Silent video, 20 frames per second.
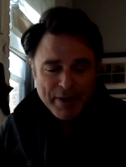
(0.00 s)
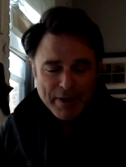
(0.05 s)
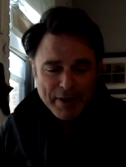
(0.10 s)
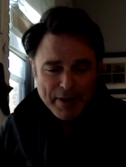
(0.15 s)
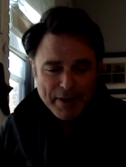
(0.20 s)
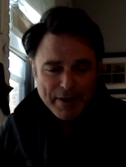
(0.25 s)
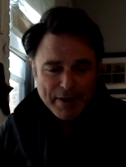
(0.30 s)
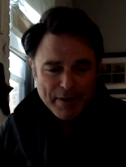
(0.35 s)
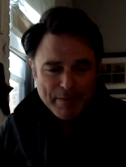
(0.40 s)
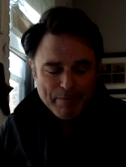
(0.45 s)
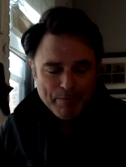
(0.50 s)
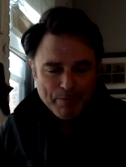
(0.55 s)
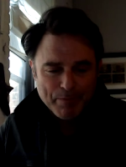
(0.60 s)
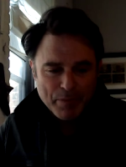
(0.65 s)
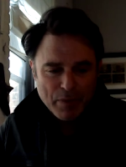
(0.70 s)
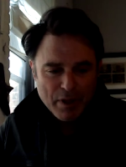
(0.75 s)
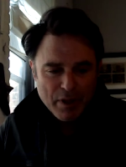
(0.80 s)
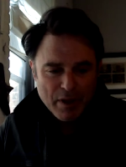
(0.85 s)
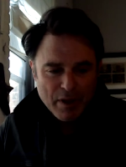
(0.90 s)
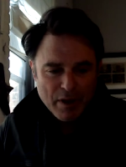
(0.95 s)
um,
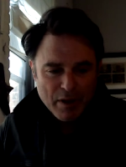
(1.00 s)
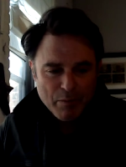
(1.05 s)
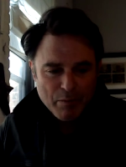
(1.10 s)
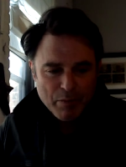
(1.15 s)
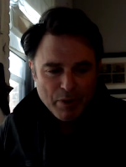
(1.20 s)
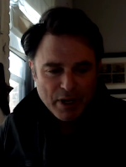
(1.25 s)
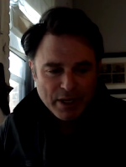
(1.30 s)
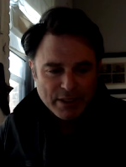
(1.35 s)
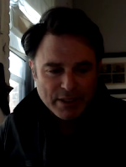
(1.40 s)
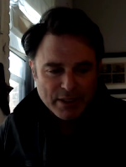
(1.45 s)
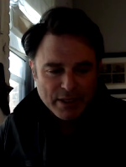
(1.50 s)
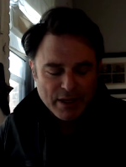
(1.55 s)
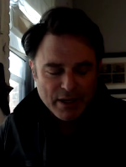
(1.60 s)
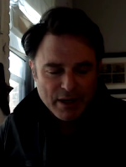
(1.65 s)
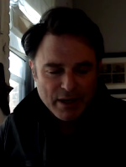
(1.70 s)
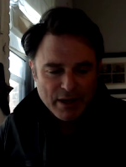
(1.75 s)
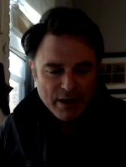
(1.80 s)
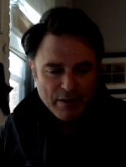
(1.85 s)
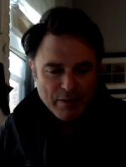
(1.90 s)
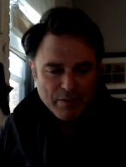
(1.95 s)
but
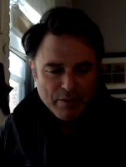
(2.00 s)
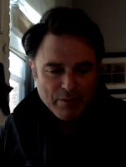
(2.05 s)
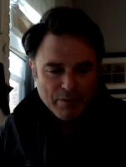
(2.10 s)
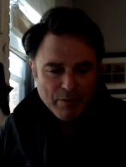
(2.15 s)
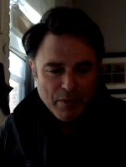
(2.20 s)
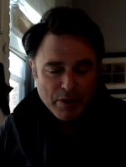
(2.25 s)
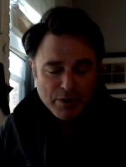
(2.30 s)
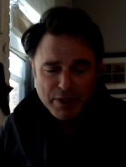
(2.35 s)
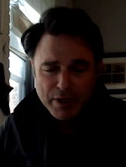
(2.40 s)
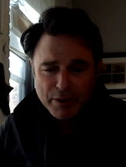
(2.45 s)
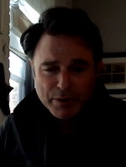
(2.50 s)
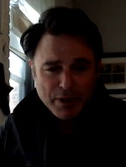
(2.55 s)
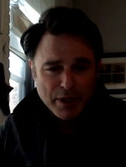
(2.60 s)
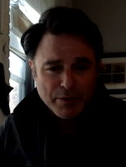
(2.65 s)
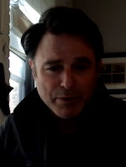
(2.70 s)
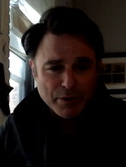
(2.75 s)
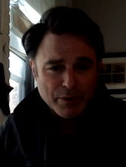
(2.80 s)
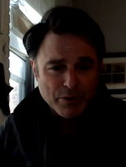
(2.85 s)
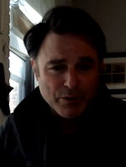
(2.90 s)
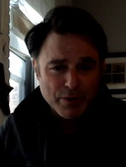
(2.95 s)
uh, mostly I was
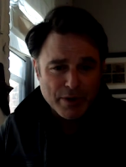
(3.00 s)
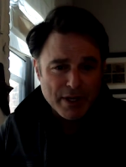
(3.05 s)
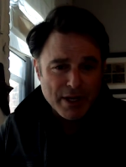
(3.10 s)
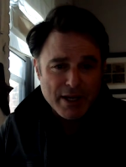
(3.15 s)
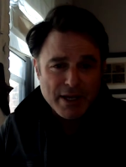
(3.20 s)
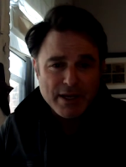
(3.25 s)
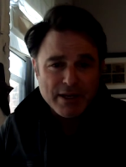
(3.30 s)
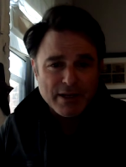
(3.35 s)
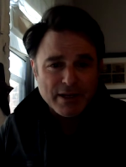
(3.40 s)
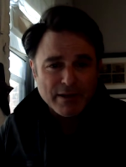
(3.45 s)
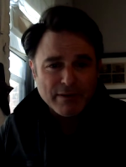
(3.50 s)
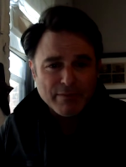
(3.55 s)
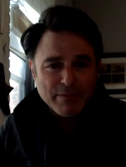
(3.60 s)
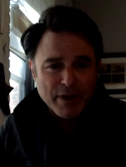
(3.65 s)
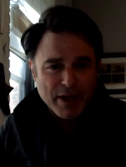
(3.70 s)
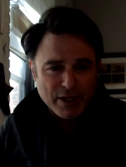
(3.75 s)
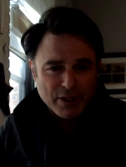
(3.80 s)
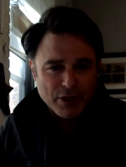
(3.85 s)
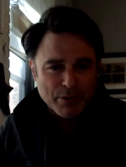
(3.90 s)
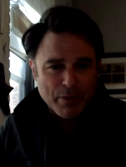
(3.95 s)
able to read and
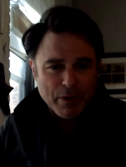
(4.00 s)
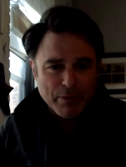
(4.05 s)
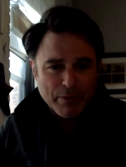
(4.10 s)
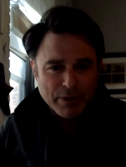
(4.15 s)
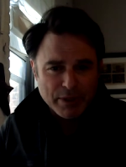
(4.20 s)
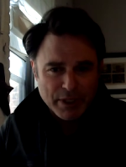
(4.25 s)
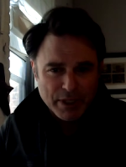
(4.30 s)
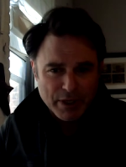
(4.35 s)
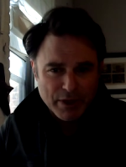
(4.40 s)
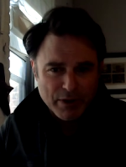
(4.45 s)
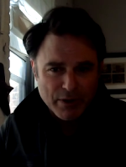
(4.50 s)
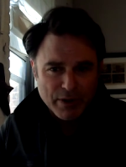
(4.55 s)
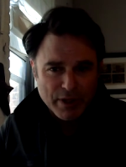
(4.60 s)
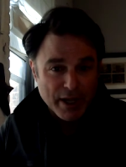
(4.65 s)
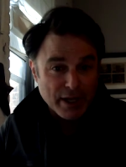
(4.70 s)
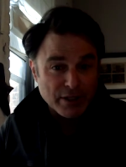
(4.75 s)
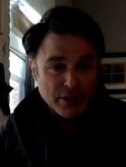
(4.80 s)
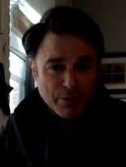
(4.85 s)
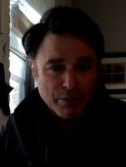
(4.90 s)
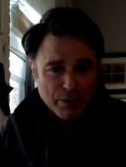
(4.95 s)
catch up on material
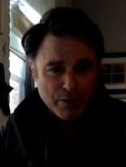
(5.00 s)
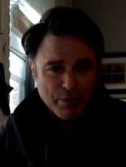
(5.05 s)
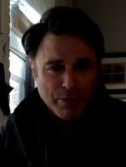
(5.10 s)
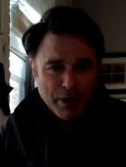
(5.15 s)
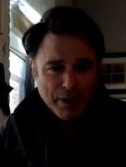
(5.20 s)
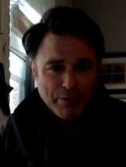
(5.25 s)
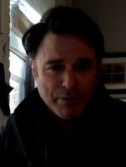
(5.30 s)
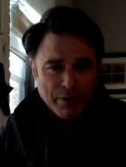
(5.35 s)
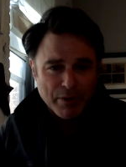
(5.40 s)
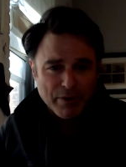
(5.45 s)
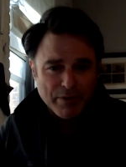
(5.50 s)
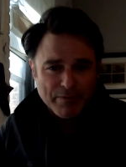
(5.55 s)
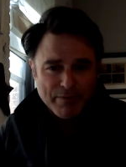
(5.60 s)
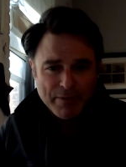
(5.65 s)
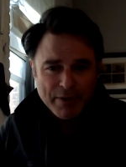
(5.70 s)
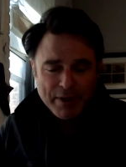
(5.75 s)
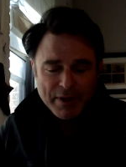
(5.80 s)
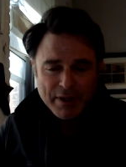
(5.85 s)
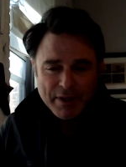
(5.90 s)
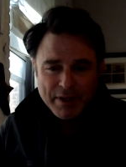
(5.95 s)
catch up with people
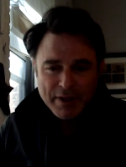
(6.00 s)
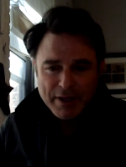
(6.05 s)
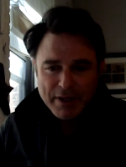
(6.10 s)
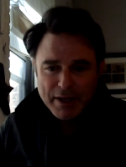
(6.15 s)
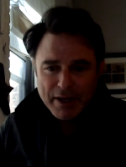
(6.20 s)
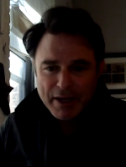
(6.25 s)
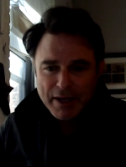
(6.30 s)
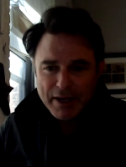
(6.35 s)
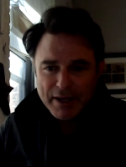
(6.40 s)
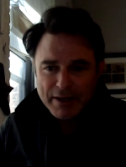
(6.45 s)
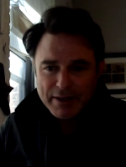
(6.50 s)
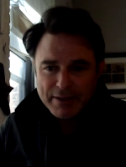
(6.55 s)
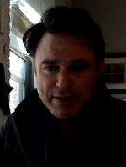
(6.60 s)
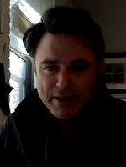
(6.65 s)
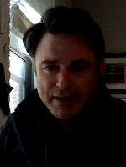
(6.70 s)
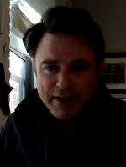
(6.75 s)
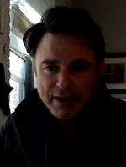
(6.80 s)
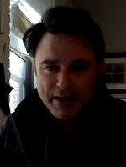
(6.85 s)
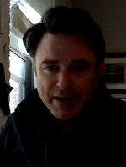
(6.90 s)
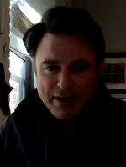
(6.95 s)
and
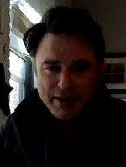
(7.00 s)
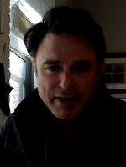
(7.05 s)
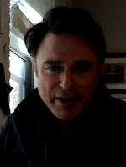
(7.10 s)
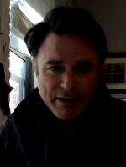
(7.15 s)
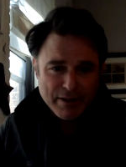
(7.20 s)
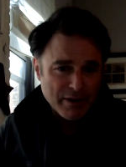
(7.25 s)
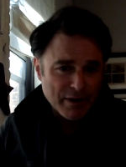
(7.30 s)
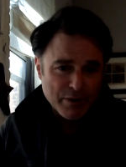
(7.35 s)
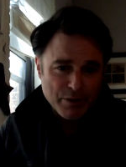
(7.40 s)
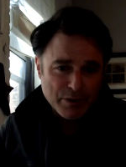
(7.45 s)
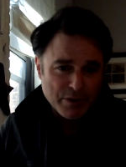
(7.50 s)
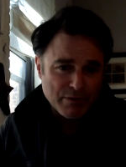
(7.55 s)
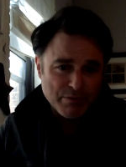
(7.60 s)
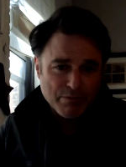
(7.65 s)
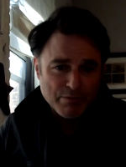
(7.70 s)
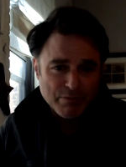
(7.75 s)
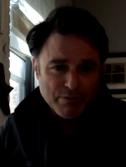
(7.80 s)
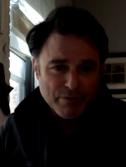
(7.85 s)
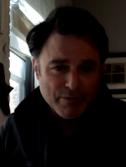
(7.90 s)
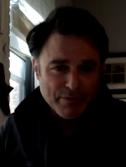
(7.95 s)
uh, I thought it was
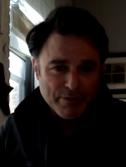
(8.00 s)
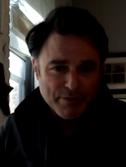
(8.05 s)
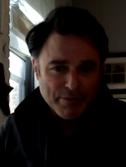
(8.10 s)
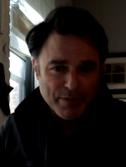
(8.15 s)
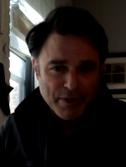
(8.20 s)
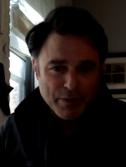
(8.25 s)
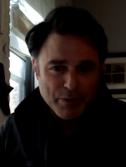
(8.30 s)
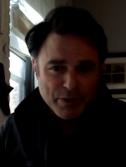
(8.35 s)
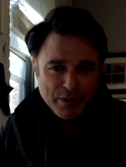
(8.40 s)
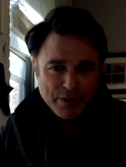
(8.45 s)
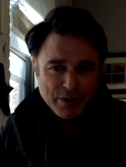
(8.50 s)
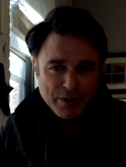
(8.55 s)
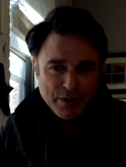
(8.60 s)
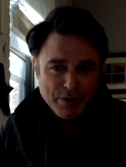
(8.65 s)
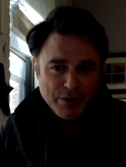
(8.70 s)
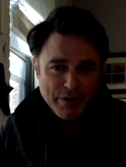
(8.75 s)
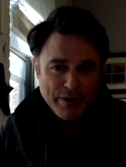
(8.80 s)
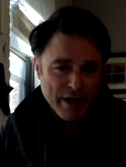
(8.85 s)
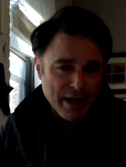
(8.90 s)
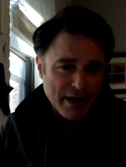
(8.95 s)
it was
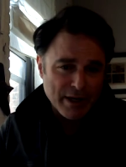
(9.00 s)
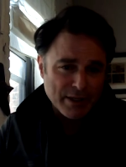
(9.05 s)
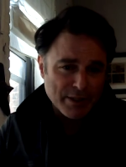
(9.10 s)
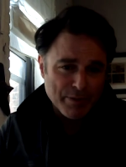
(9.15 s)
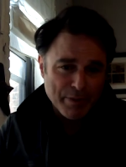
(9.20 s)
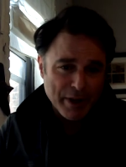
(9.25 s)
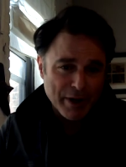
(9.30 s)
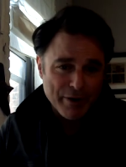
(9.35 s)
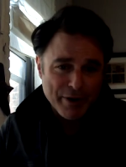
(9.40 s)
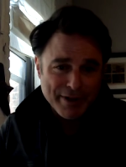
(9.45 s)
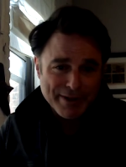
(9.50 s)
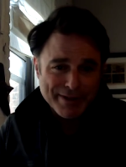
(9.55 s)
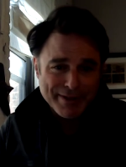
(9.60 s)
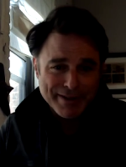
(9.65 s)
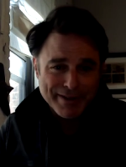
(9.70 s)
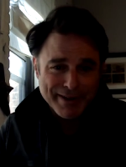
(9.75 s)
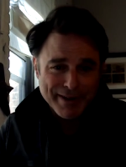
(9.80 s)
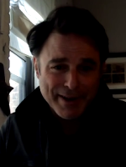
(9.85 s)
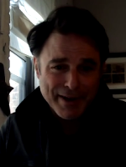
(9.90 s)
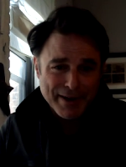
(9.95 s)
sort of had its merits
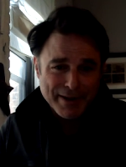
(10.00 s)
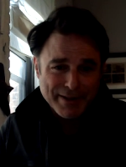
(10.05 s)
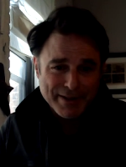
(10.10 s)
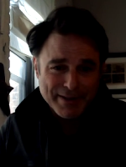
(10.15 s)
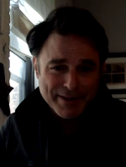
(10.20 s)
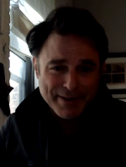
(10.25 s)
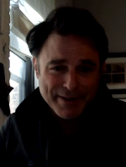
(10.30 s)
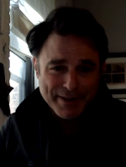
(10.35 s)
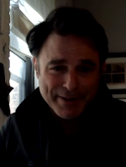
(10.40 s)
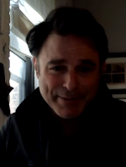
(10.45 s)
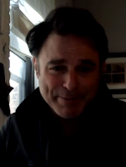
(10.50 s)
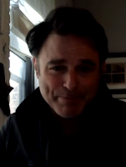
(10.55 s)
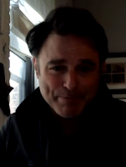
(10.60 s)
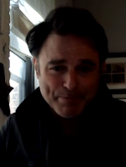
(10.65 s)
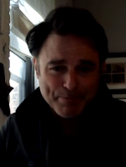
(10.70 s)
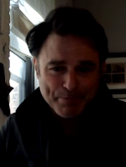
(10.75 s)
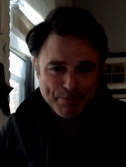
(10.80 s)
in the end um,